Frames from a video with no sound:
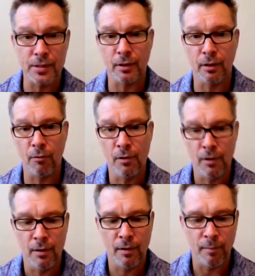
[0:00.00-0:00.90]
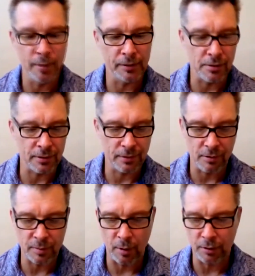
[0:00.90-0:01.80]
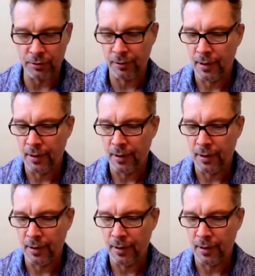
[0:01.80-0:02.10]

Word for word: to go build those those motors.